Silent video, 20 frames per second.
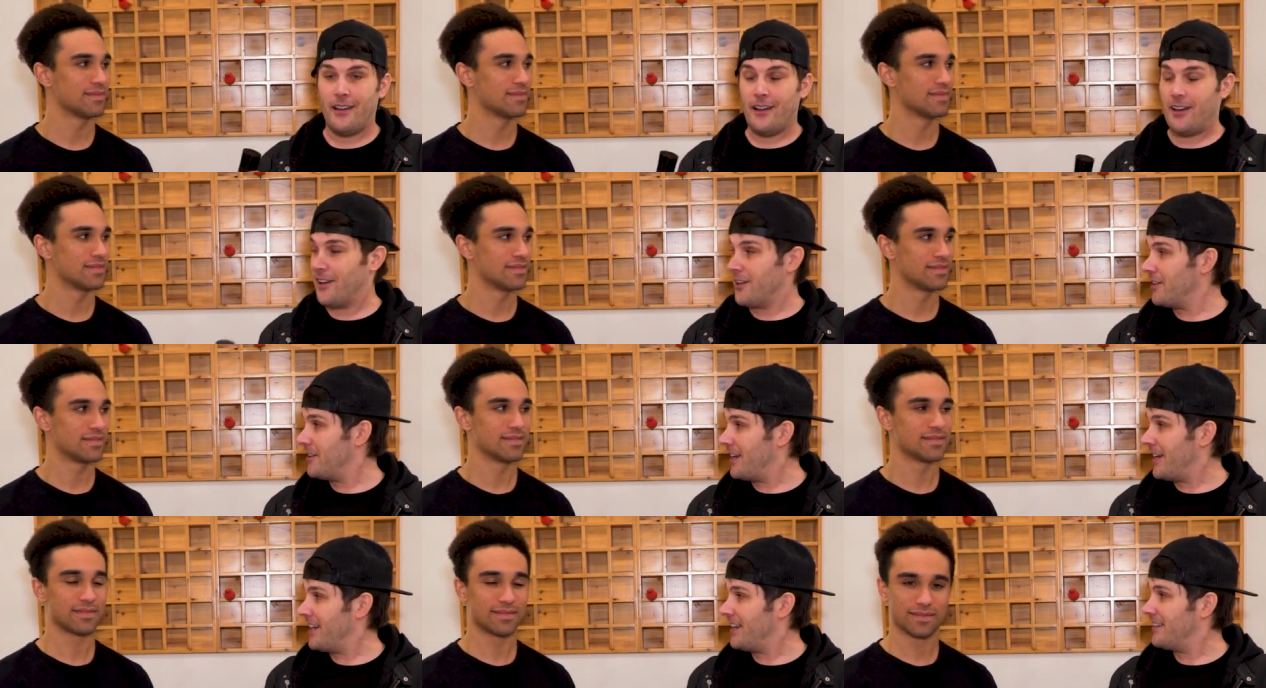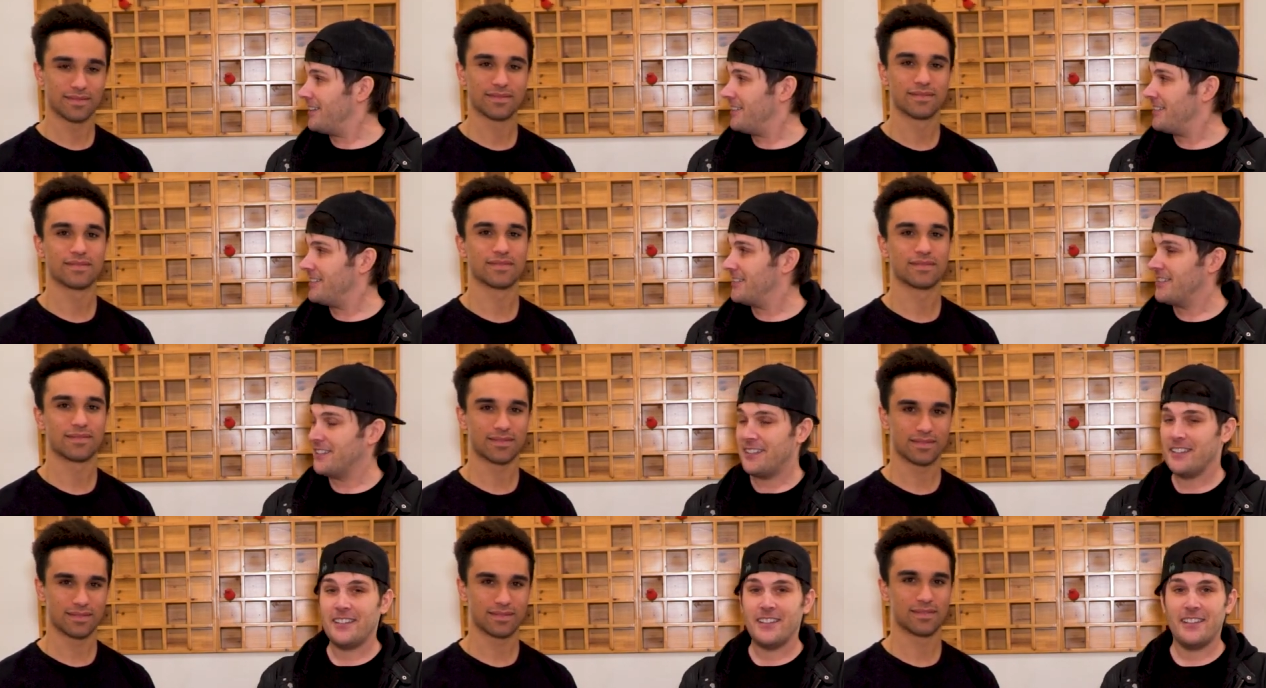Speaker 1: on a date,
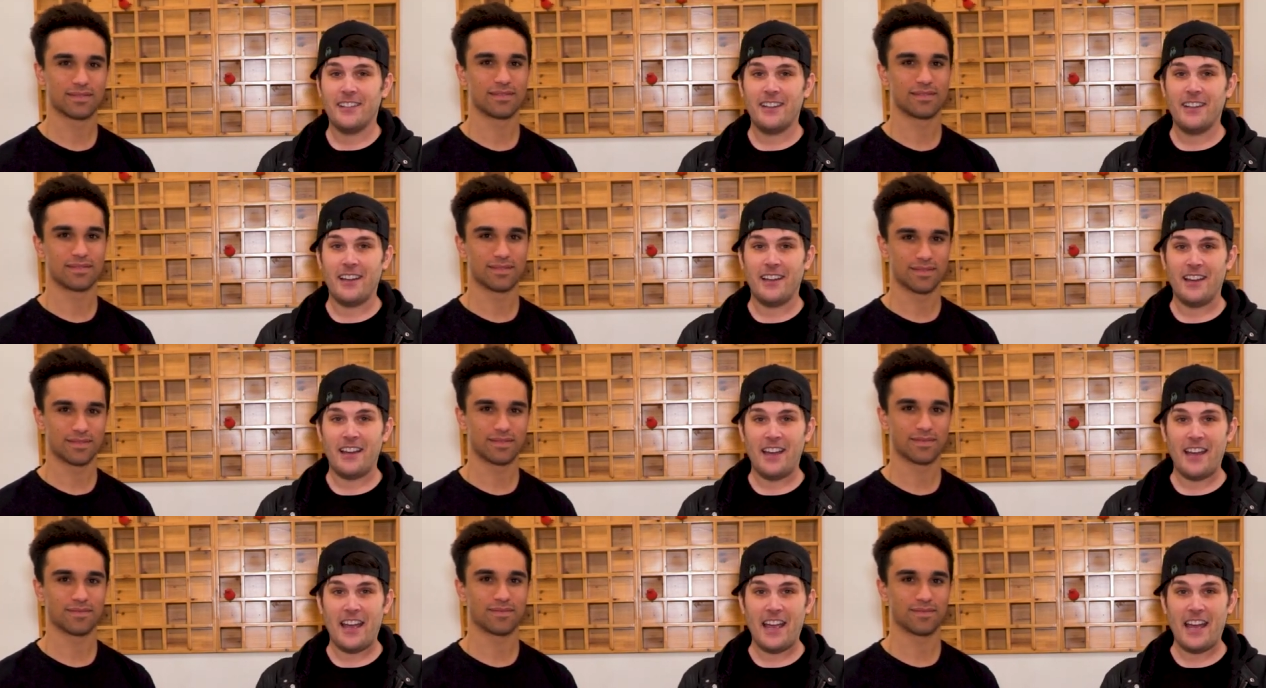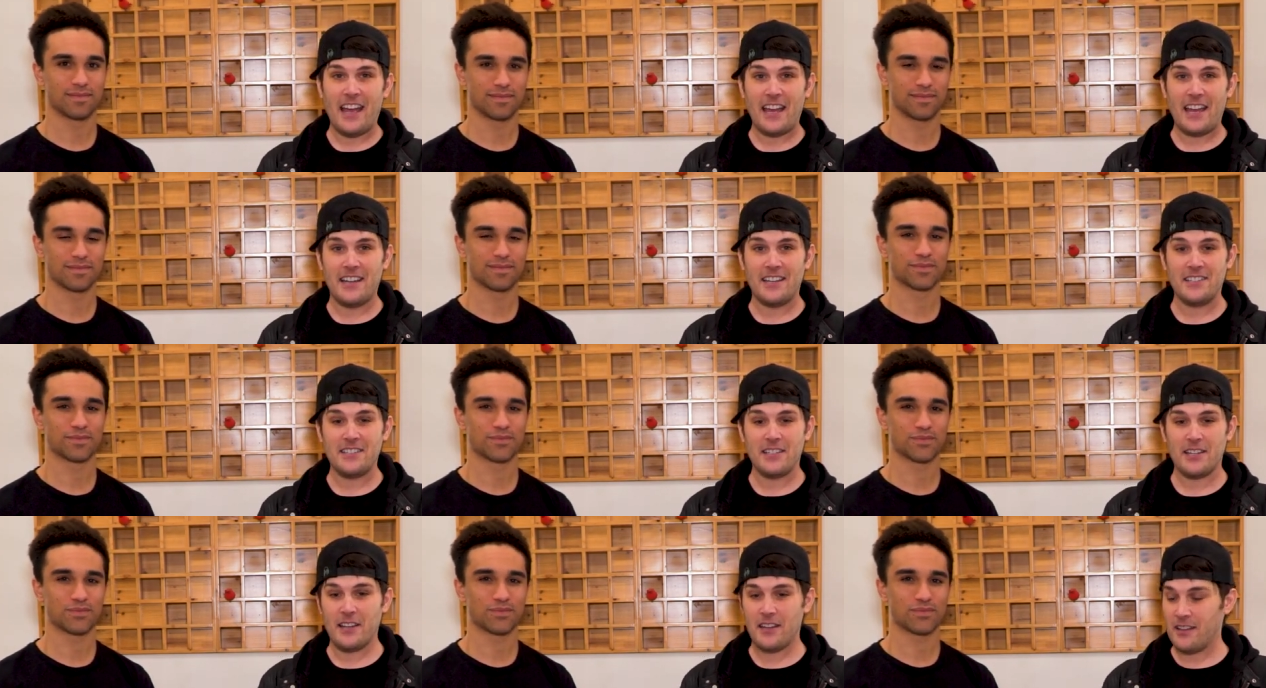
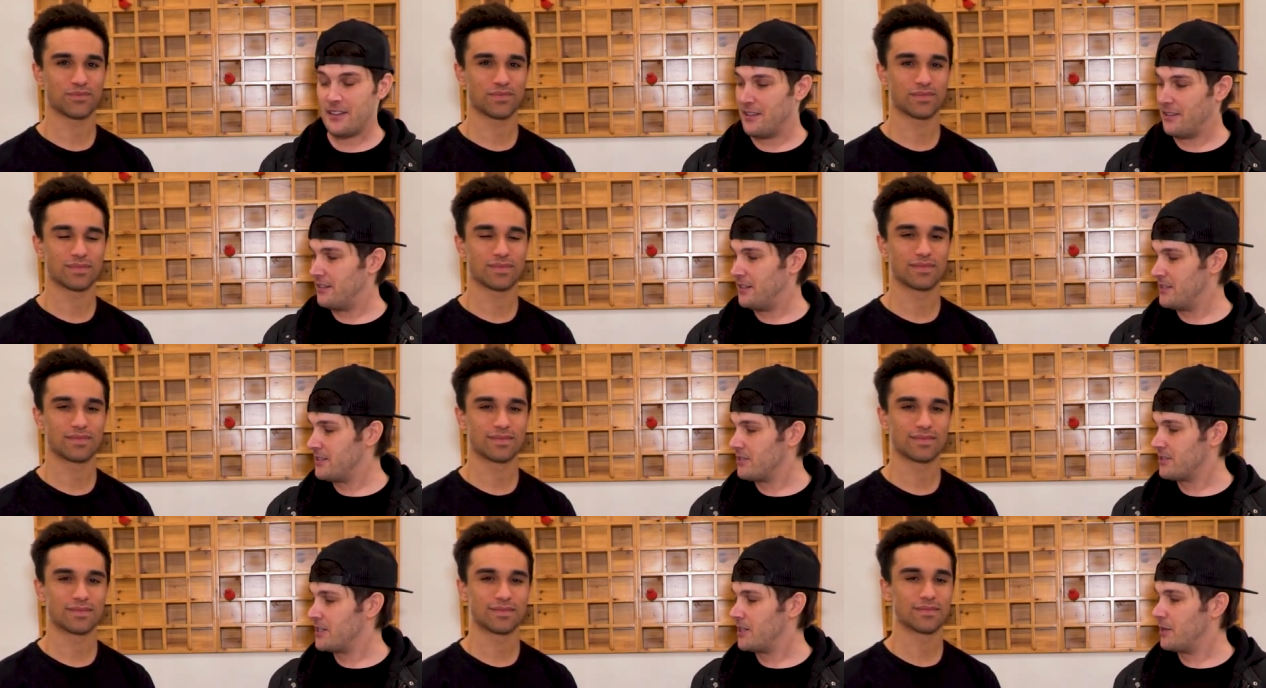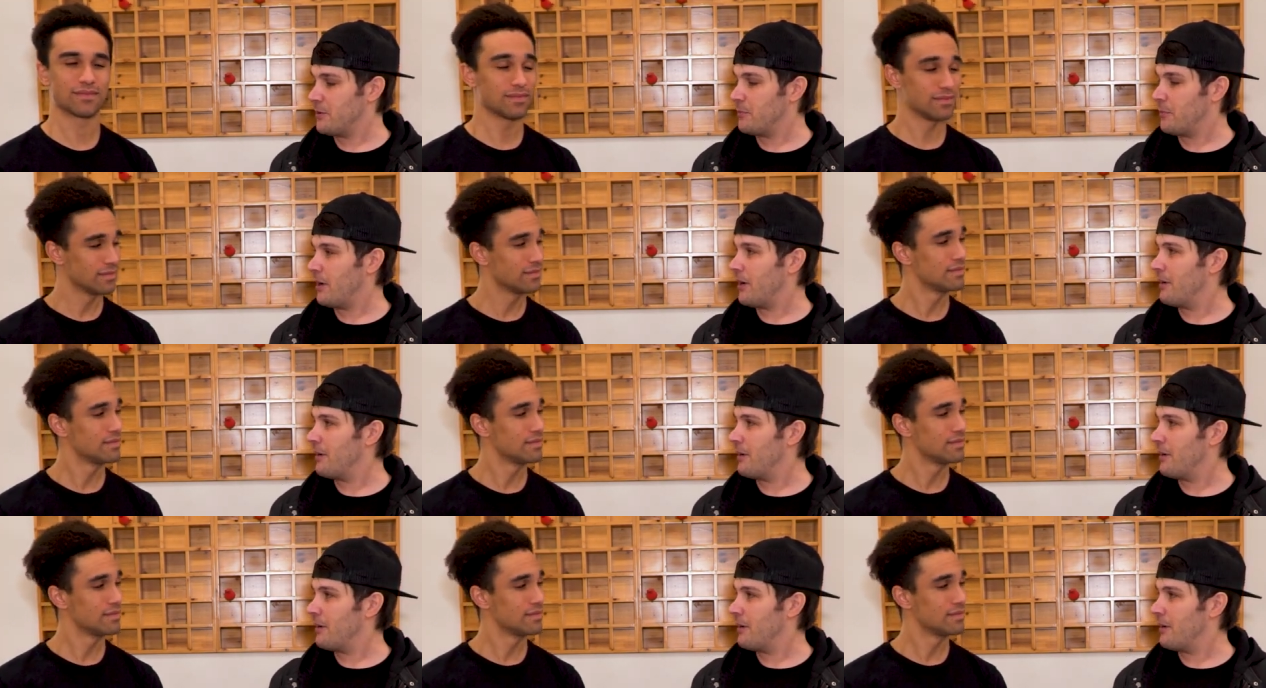and these are some